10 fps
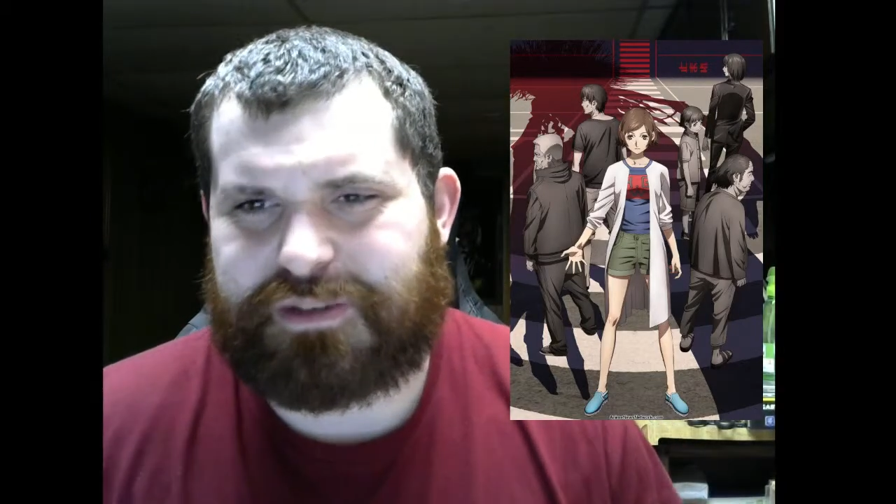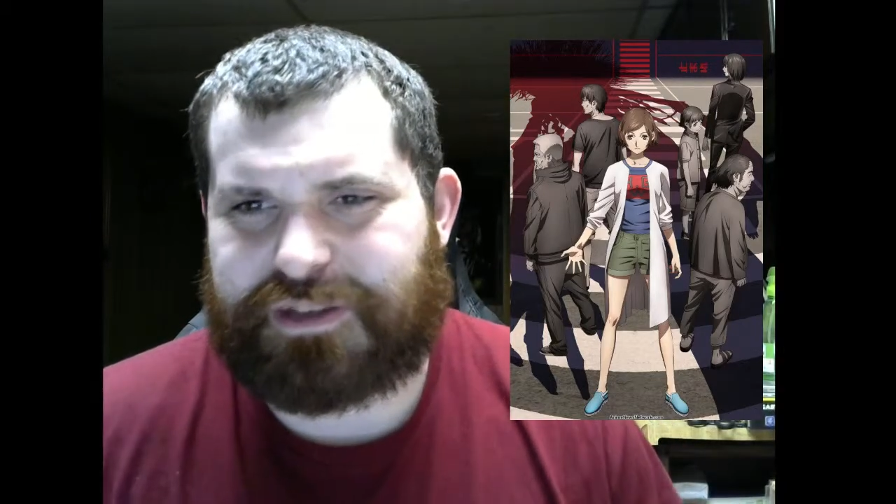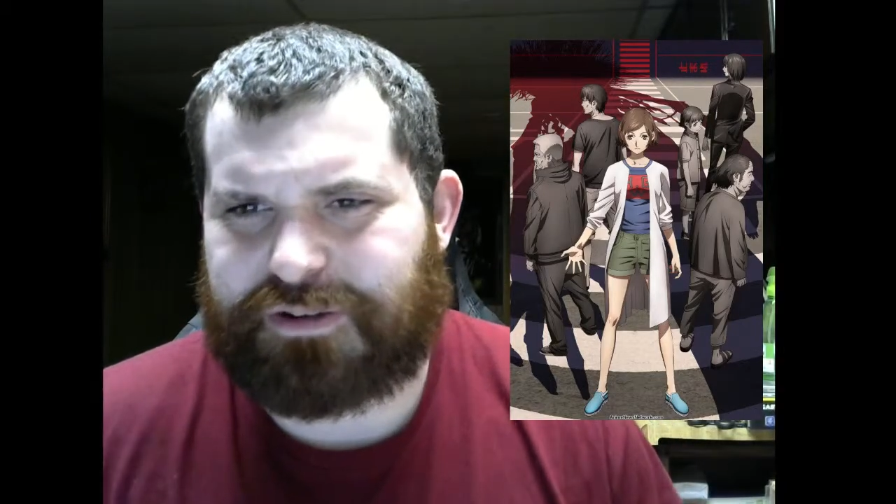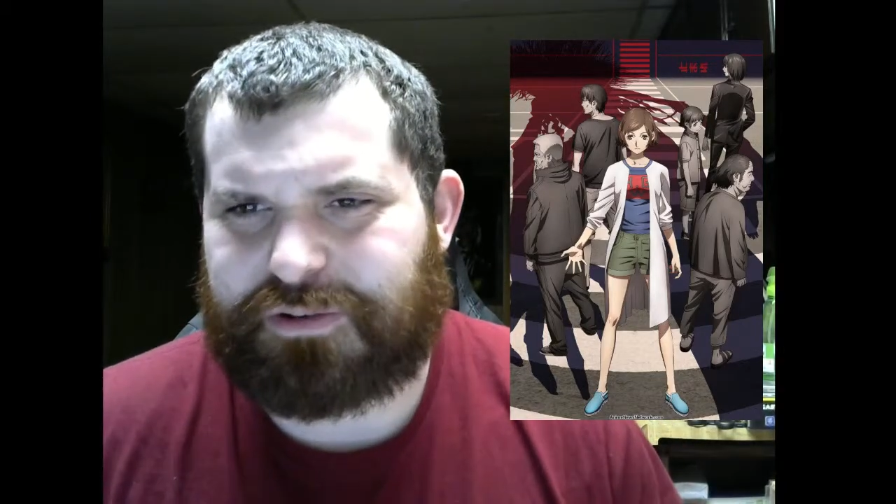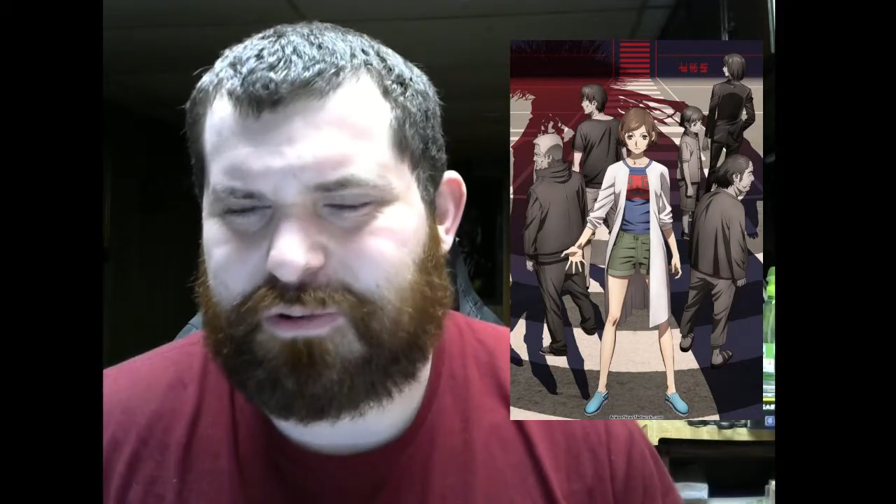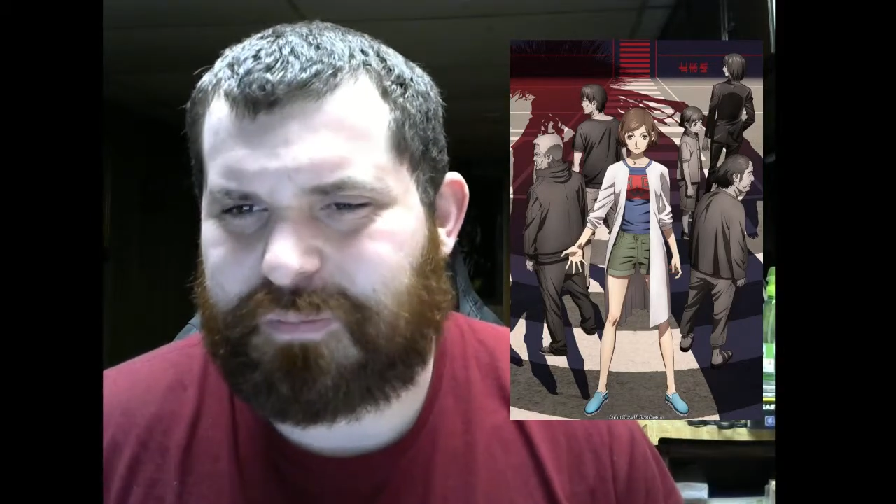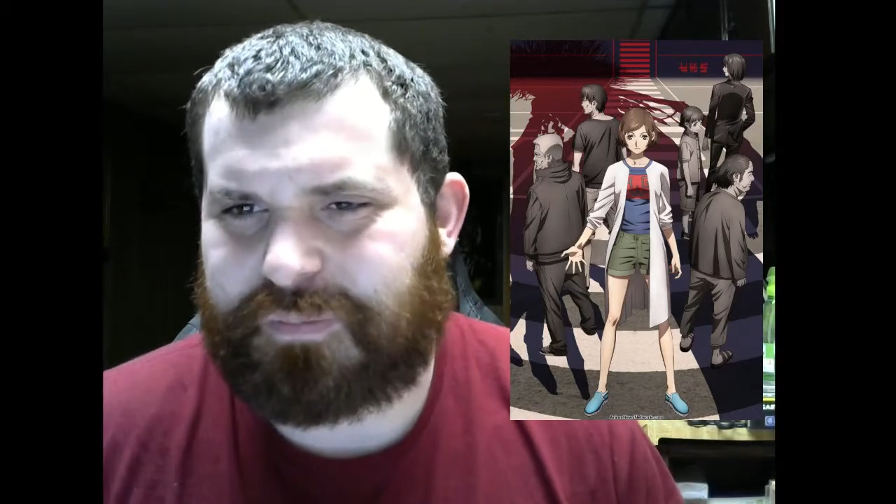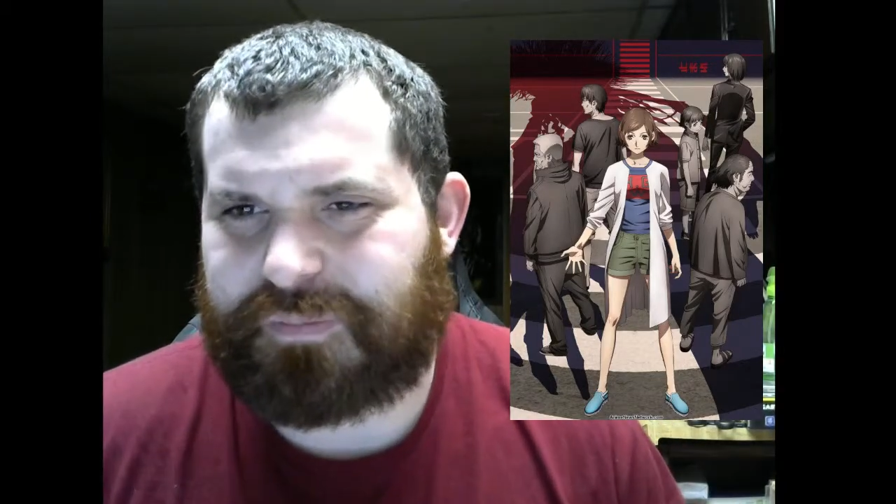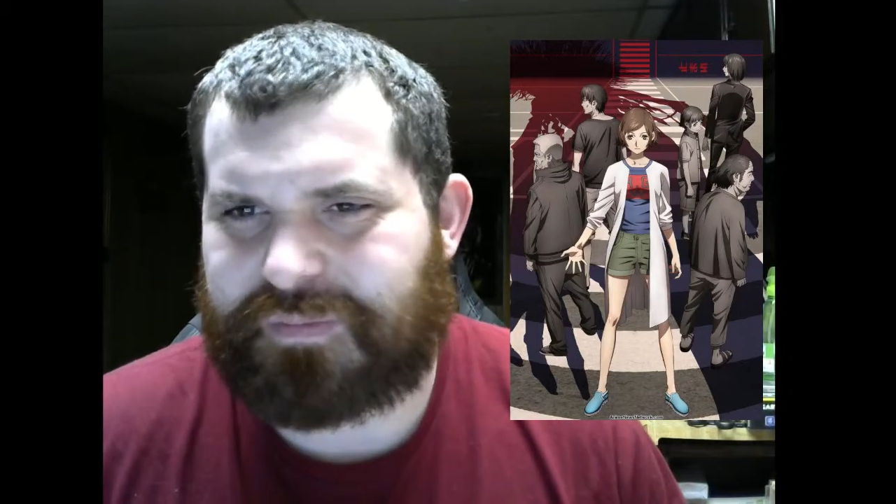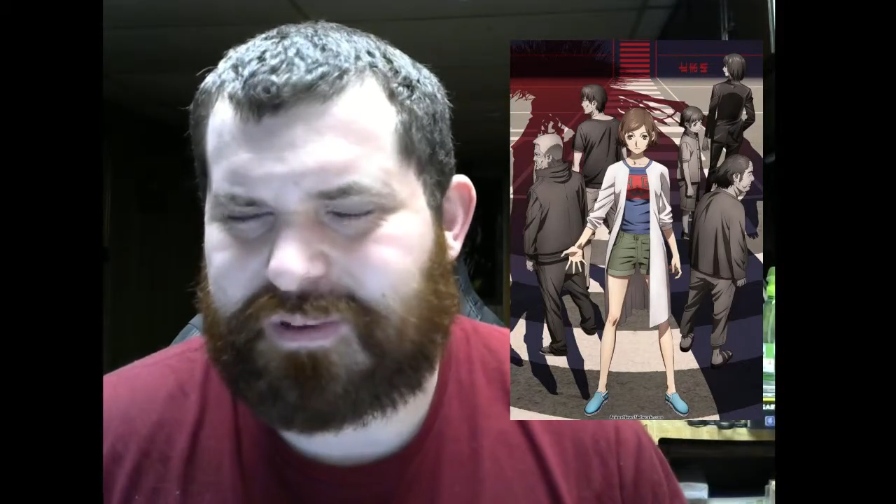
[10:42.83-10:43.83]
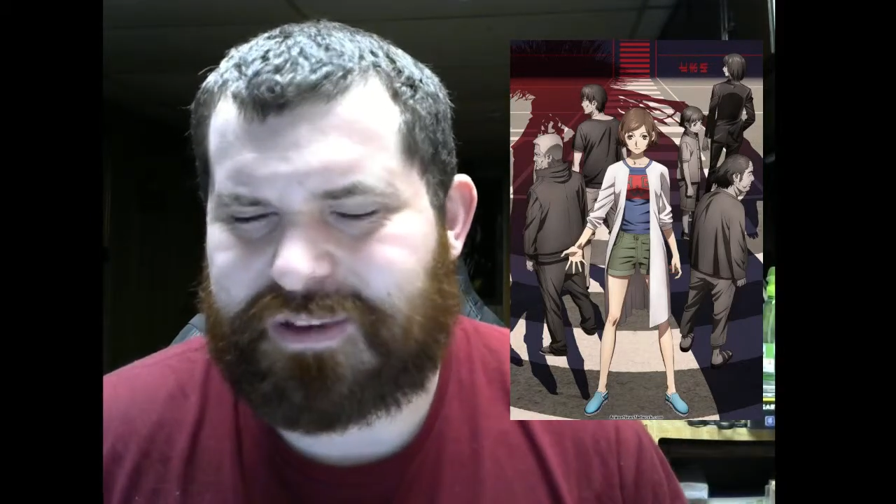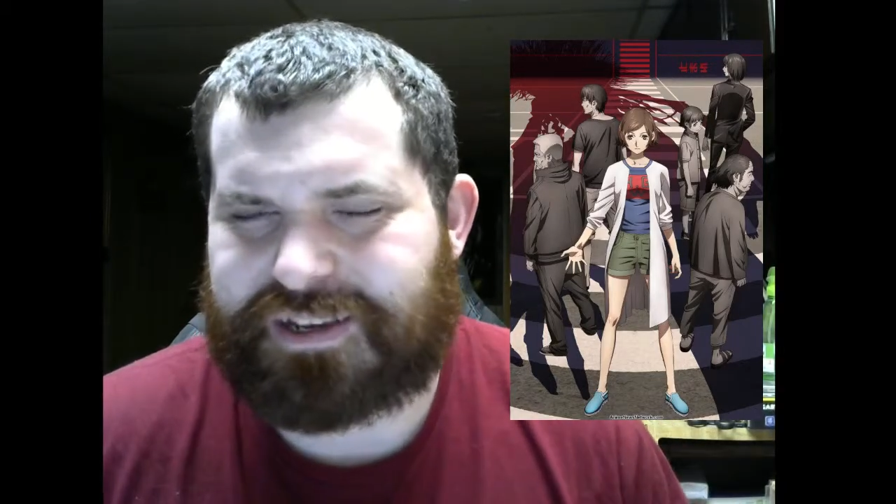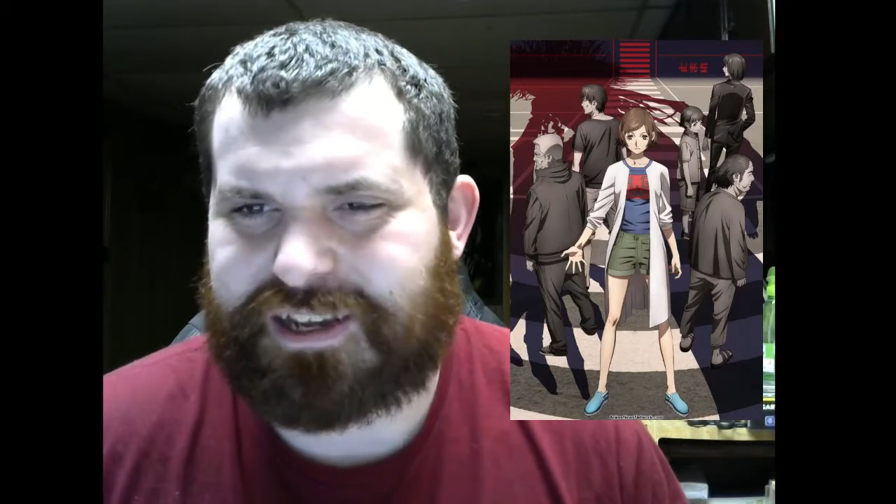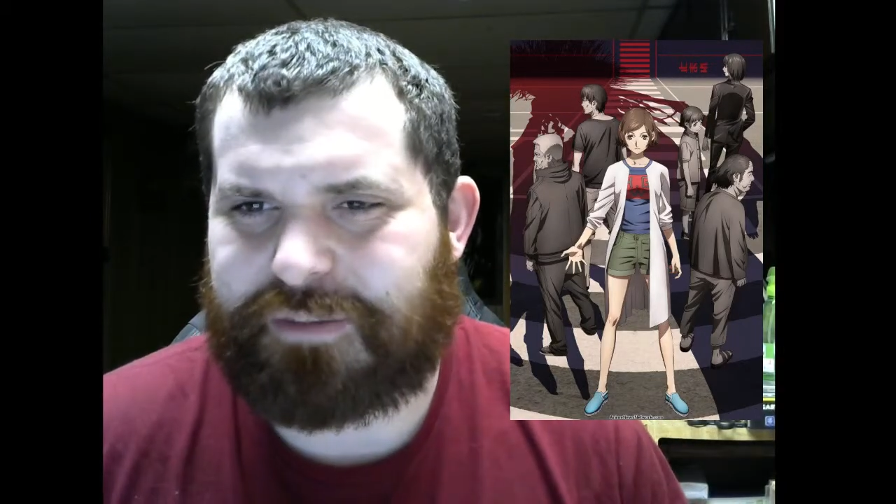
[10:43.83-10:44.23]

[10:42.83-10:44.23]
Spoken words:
to kind